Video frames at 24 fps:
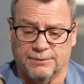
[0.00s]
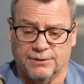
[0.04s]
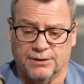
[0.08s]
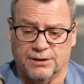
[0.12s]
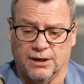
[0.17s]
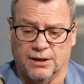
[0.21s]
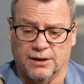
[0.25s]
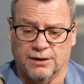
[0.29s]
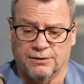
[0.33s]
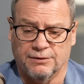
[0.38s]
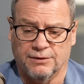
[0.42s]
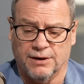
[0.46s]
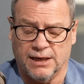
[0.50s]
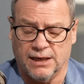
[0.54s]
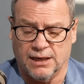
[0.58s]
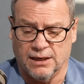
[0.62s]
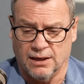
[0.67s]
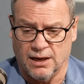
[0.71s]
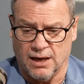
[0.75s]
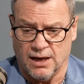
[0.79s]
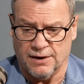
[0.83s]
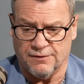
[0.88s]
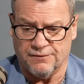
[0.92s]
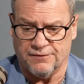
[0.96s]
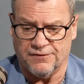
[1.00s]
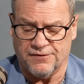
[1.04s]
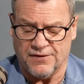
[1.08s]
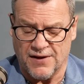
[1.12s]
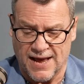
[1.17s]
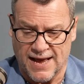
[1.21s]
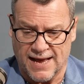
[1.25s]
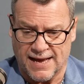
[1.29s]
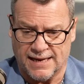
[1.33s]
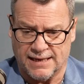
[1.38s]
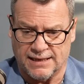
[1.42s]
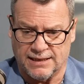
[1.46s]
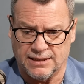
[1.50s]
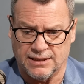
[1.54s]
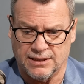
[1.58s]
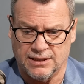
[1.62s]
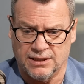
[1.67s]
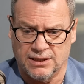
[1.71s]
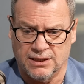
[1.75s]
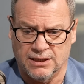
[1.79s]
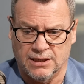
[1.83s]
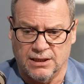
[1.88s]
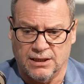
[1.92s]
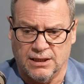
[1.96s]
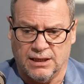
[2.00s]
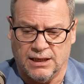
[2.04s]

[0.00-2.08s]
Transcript: direct line fans,